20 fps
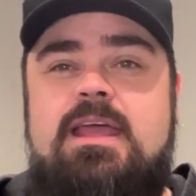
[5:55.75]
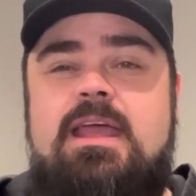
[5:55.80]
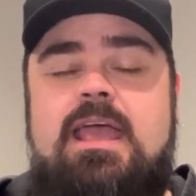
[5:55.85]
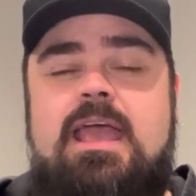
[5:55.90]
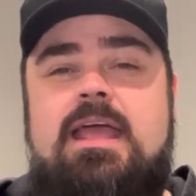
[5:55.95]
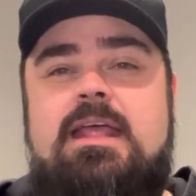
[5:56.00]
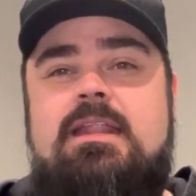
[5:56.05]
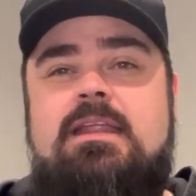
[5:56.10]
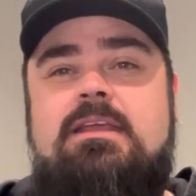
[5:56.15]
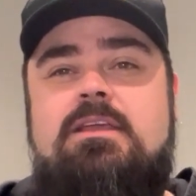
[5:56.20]

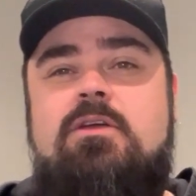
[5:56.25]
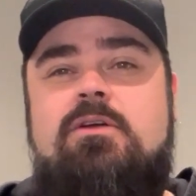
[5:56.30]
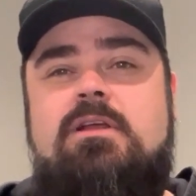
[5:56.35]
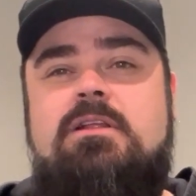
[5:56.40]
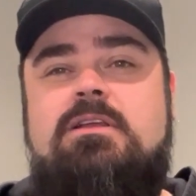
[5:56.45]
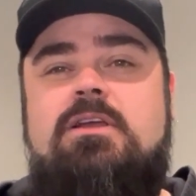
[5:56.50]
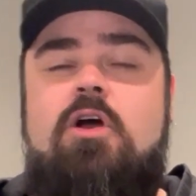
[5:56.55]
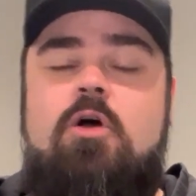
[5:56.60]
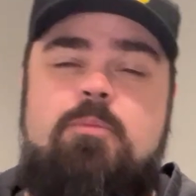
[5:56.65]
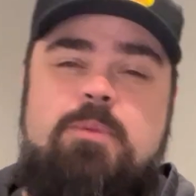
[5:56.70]
And you
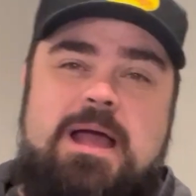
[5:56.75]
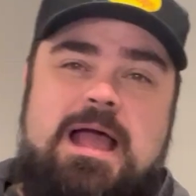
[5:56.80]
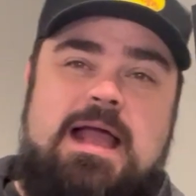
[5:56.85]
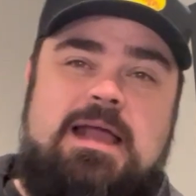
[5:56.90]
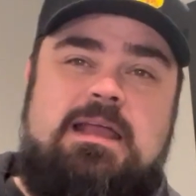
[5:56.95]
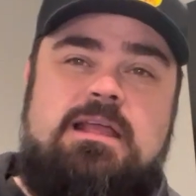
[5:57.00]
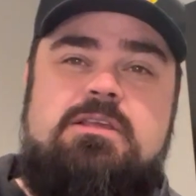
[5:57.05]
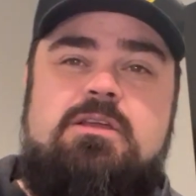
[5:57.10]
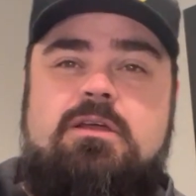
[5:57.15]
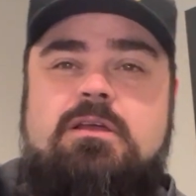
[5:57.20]
can go
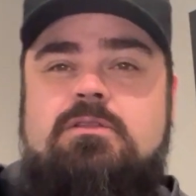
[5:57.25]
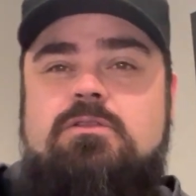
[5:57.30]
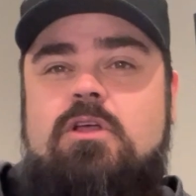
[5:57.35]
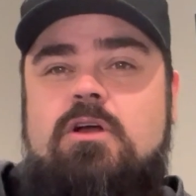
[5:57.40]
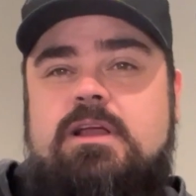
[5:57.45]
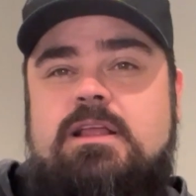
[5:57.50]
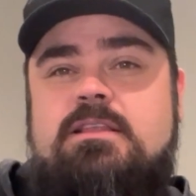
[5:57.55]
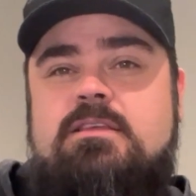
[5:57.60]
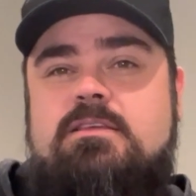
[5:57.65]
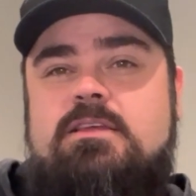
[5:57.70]
back and you can
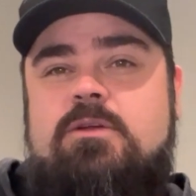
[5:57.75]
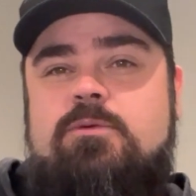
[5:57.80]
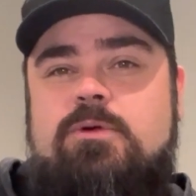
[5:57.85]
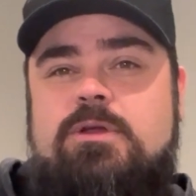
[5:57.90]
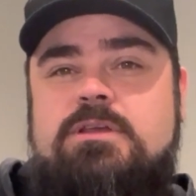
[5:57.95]
look and see where